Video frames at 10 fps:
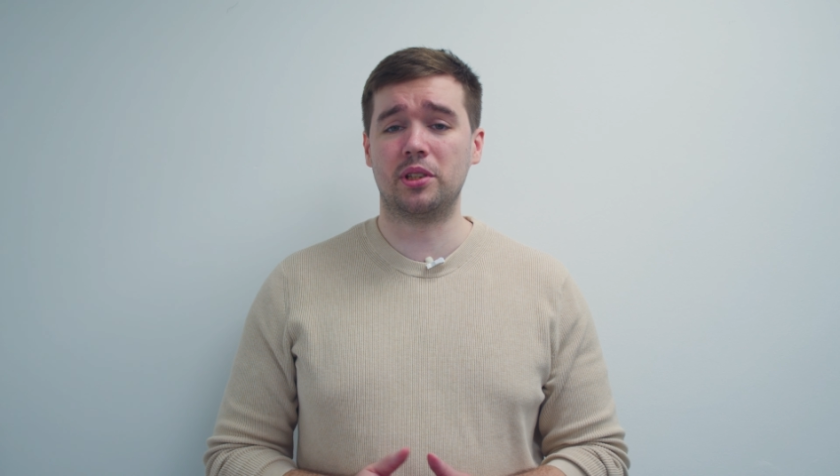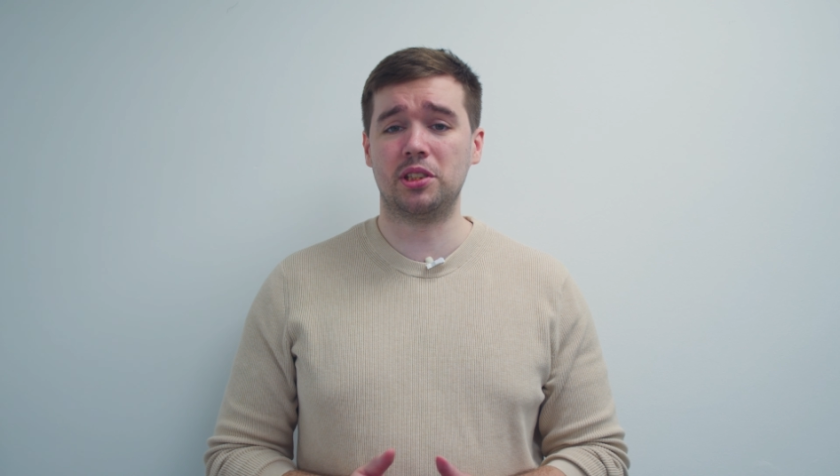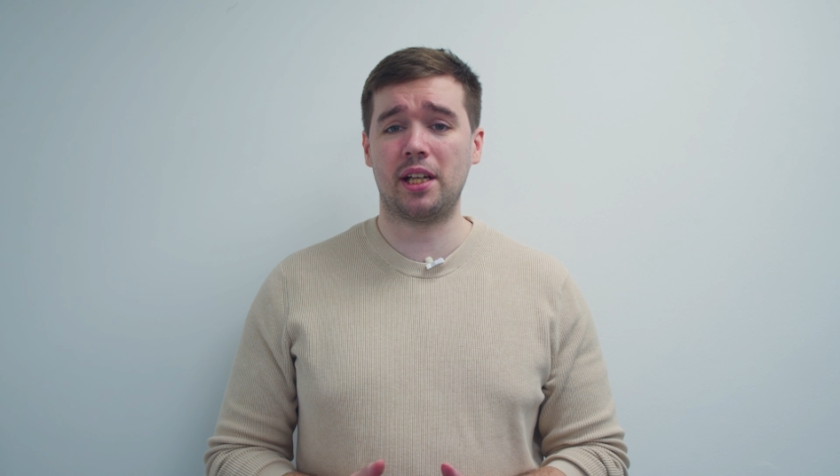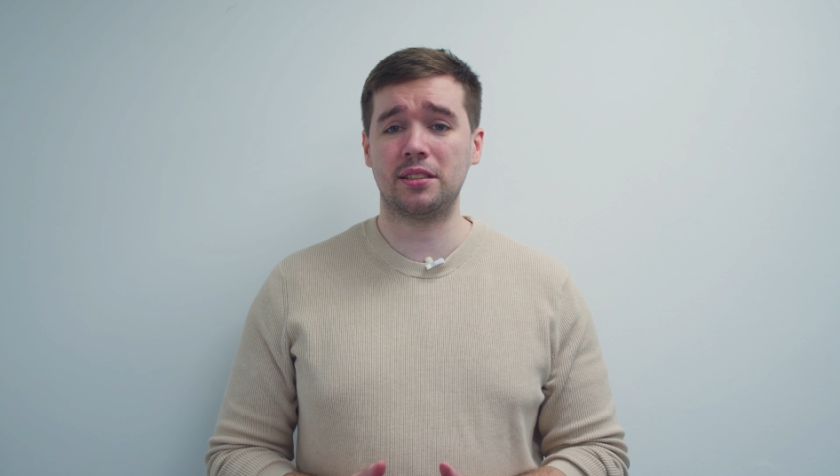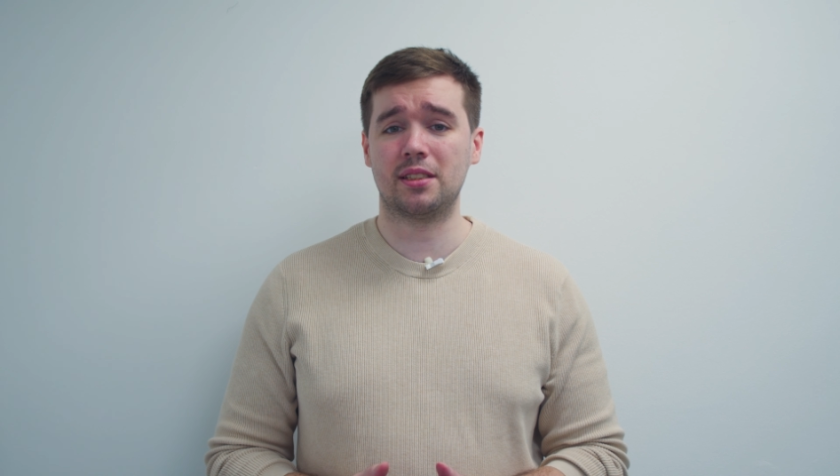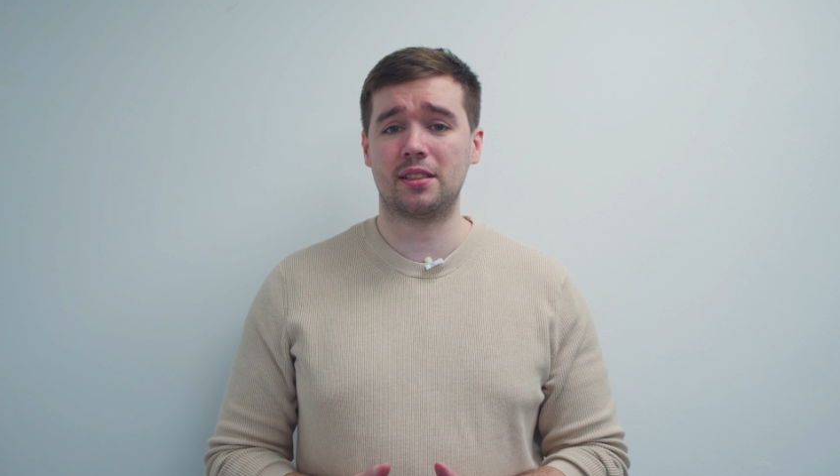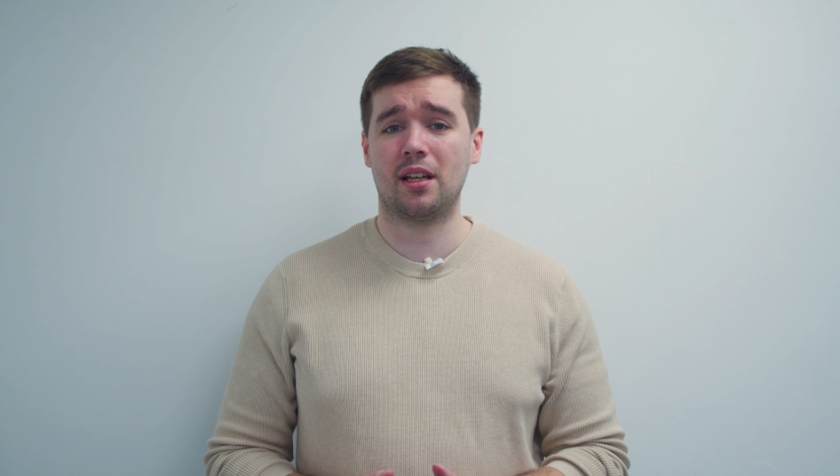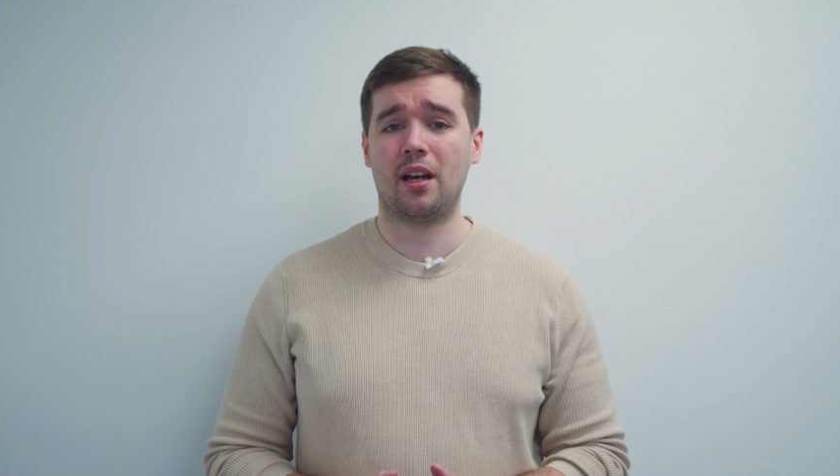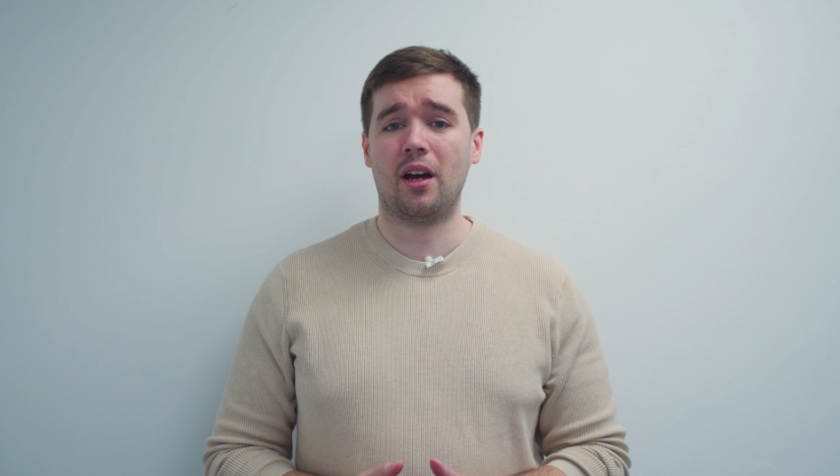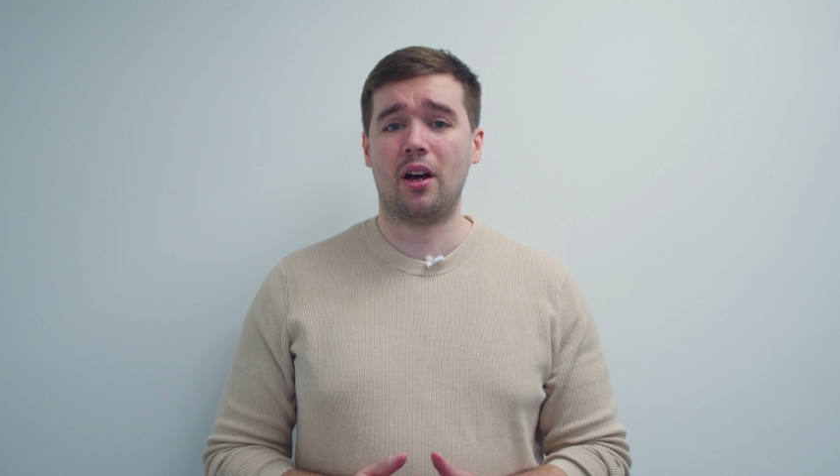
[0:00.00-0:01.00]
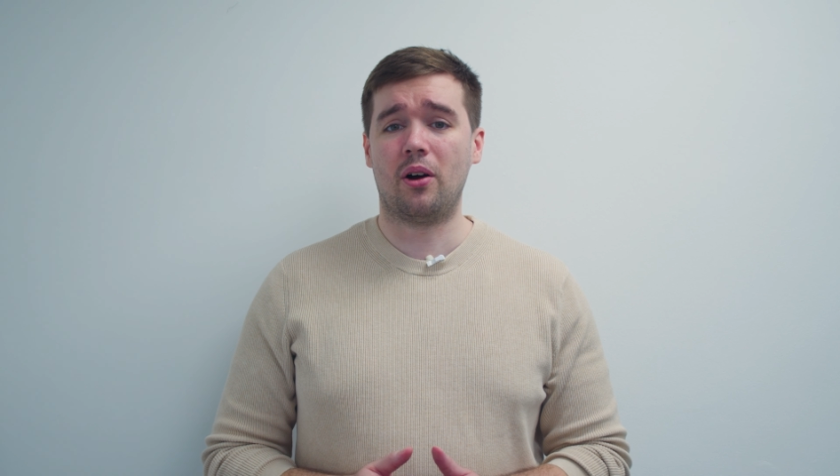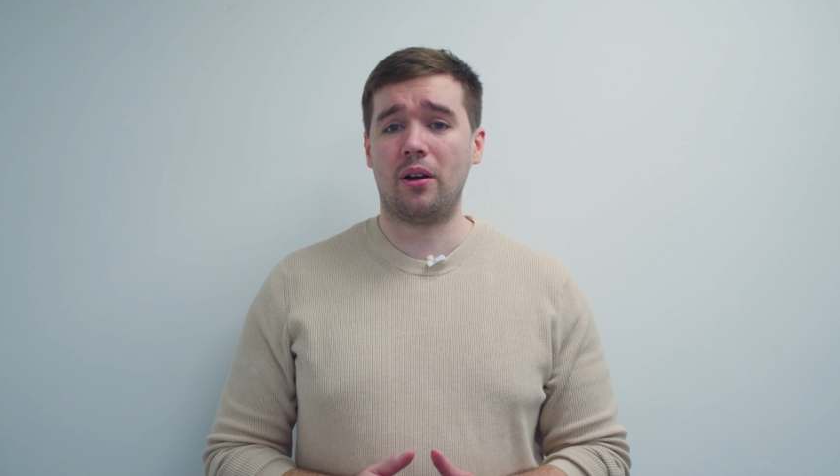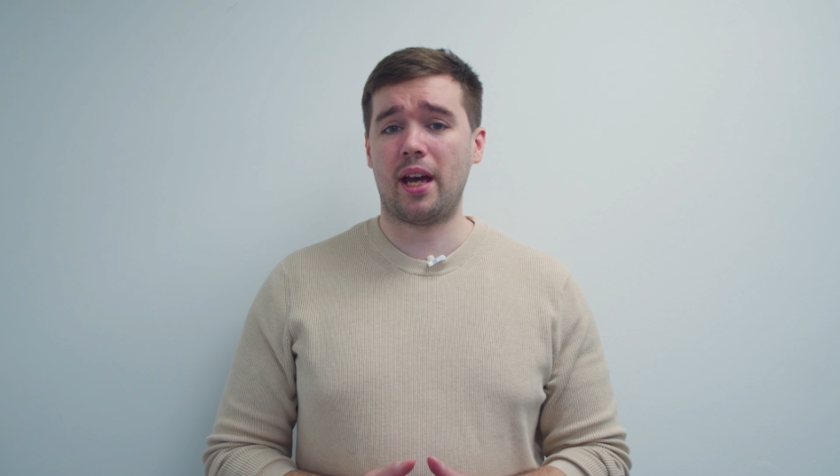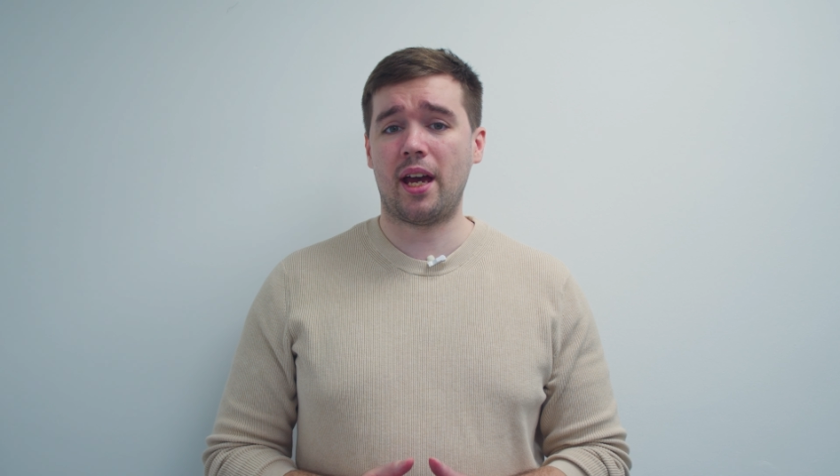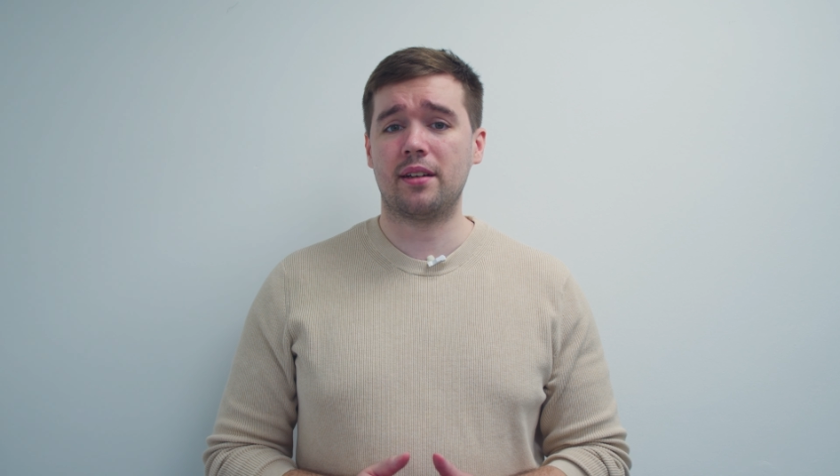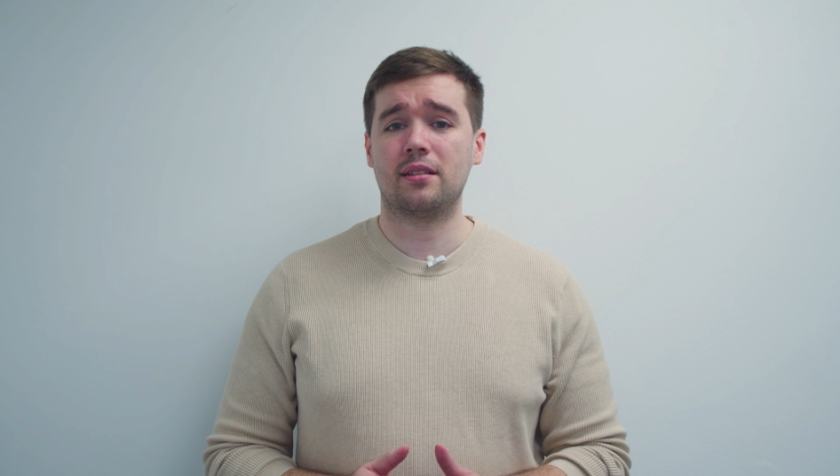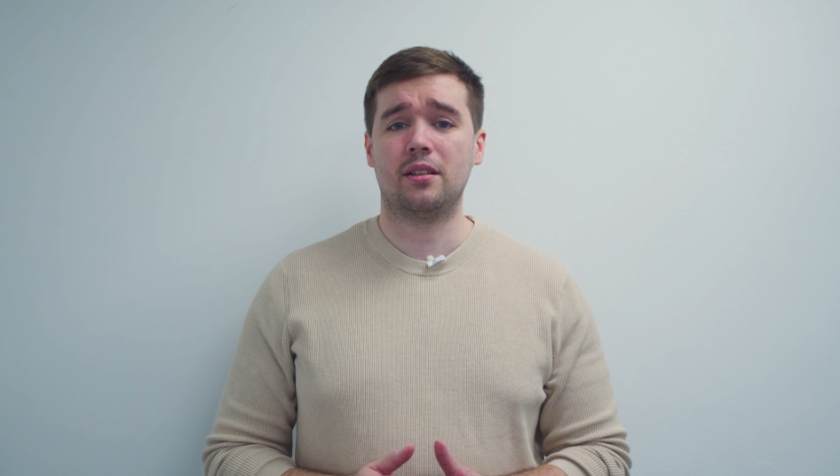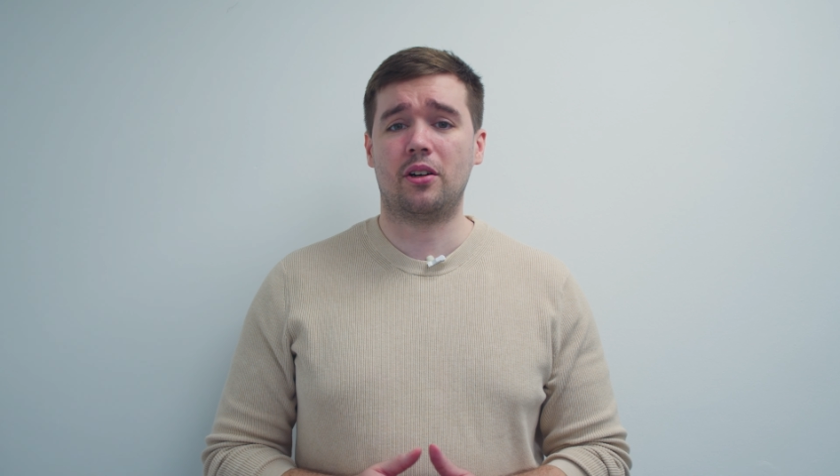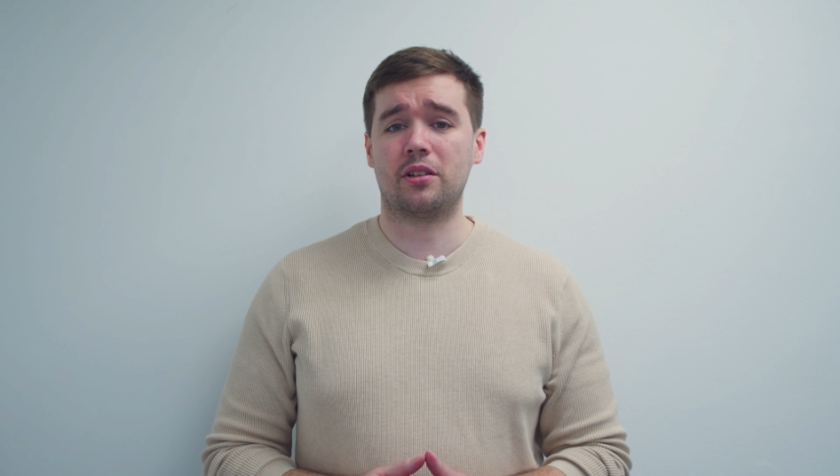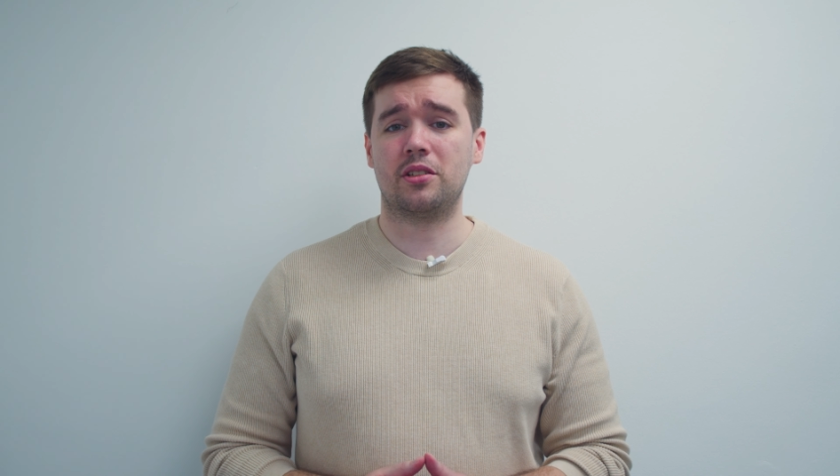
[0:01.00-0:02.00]
changes and
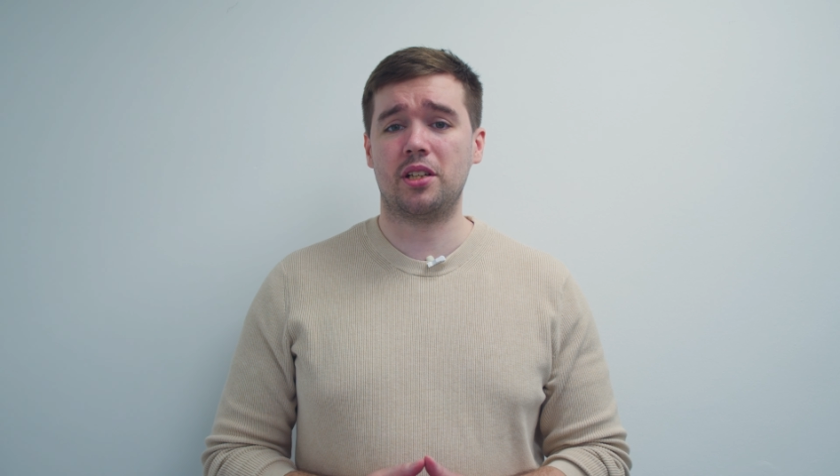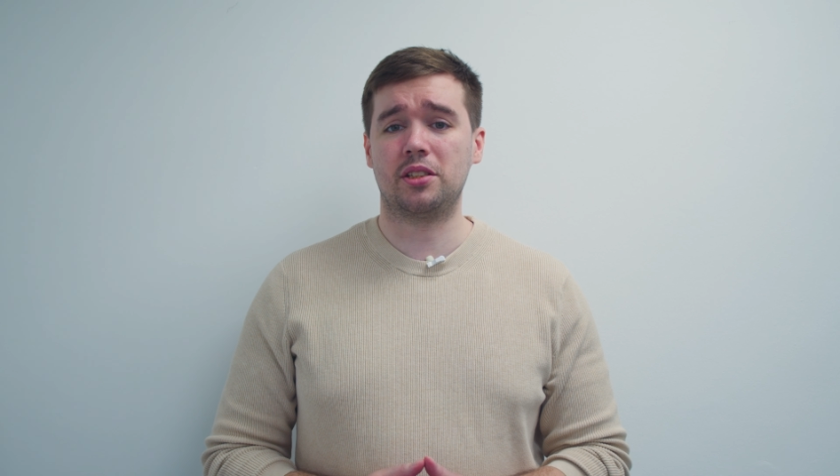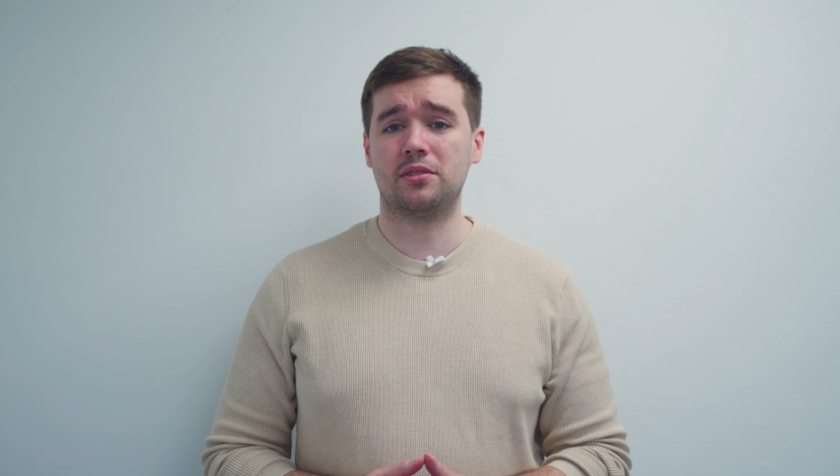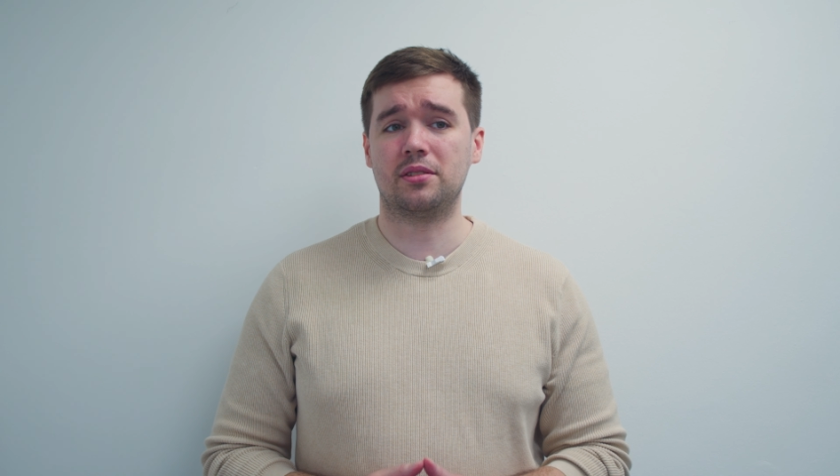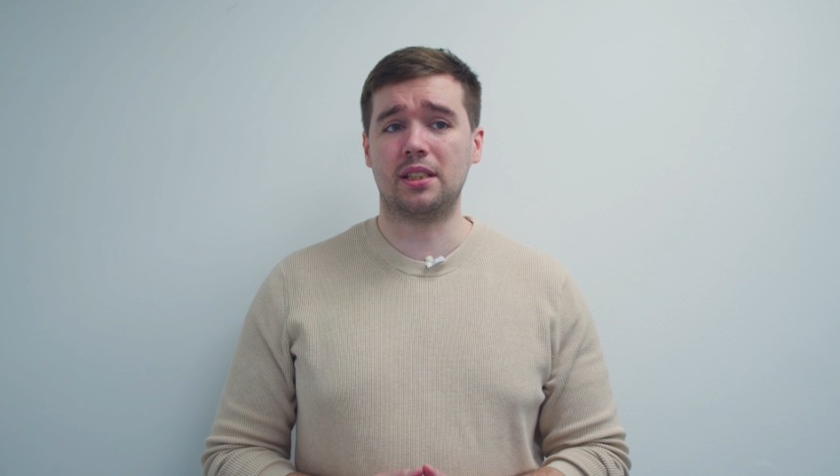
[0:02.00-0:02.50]
organizational